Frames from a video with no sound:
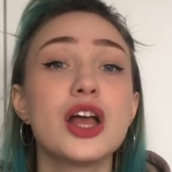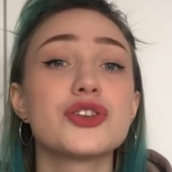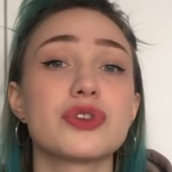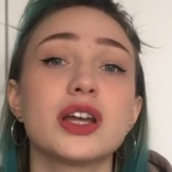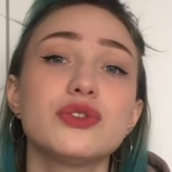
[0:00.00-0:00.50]

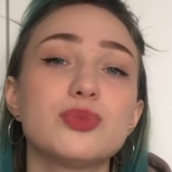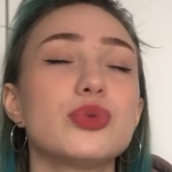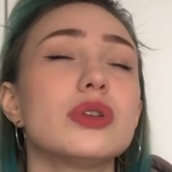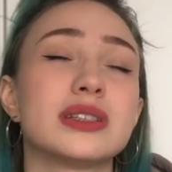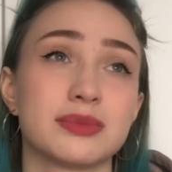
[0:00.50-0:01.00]
try to
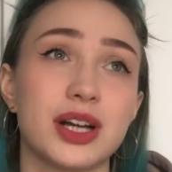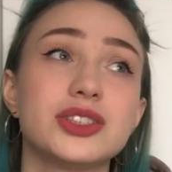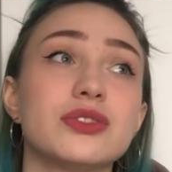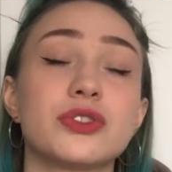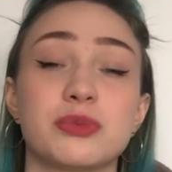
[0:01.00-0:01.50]
pull as
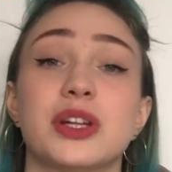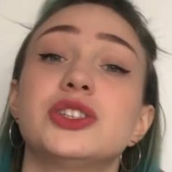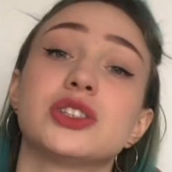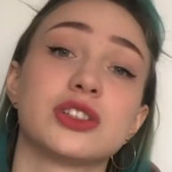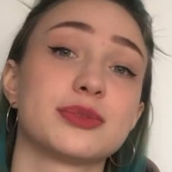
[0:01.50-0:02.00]
much
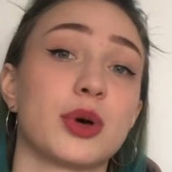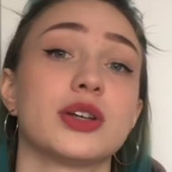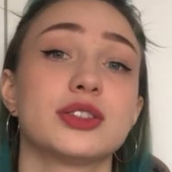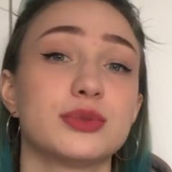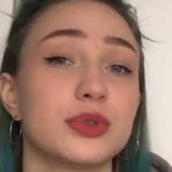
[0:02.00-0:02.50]
information as
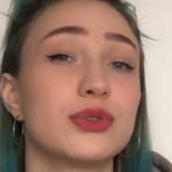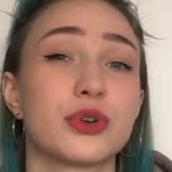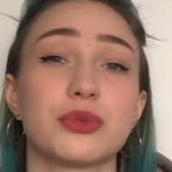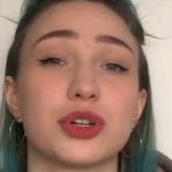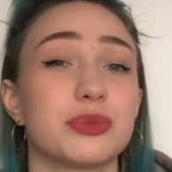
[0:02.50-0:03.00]
possible
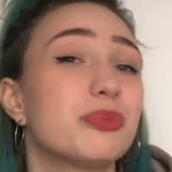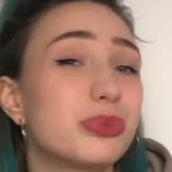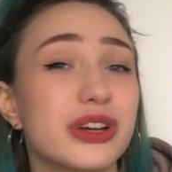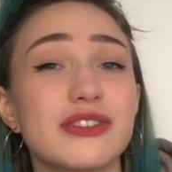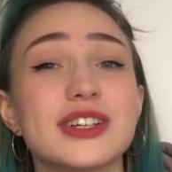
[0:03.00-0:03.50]
from your
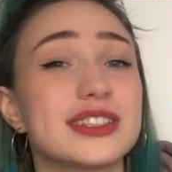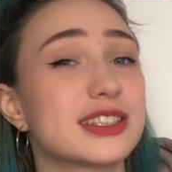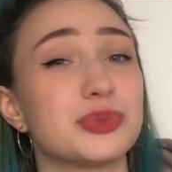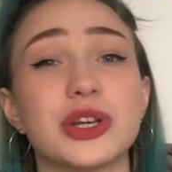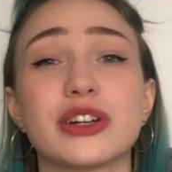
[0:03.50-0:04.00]
previous
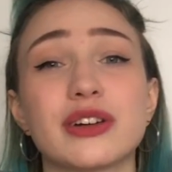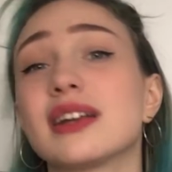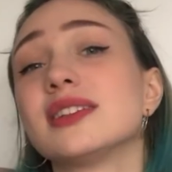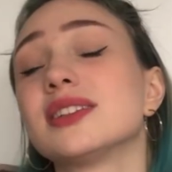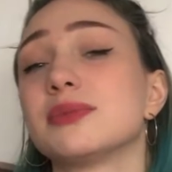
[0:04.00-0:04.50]

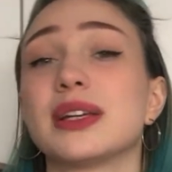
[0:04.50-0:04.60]
experience,